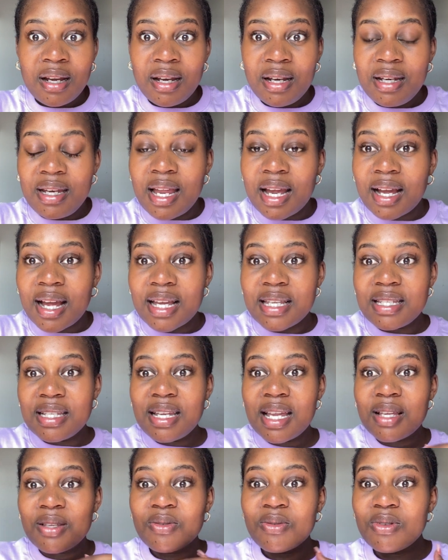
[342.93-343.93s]
Nikas in
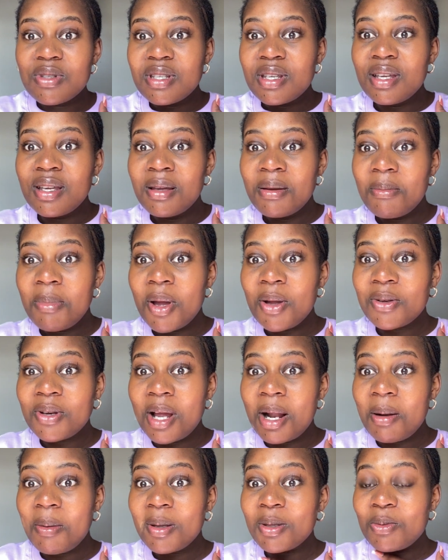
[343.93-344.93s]
Yasgoochie,
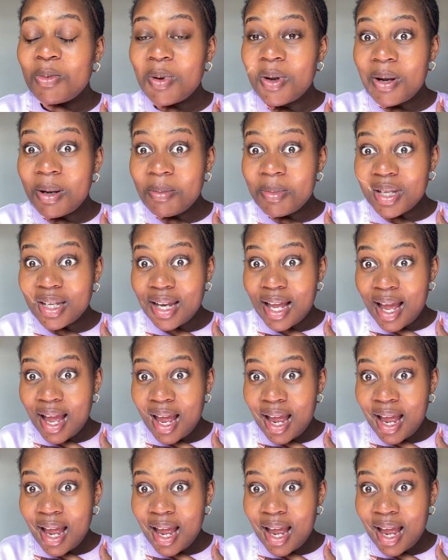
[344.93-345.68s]
back a lot, Bolamin.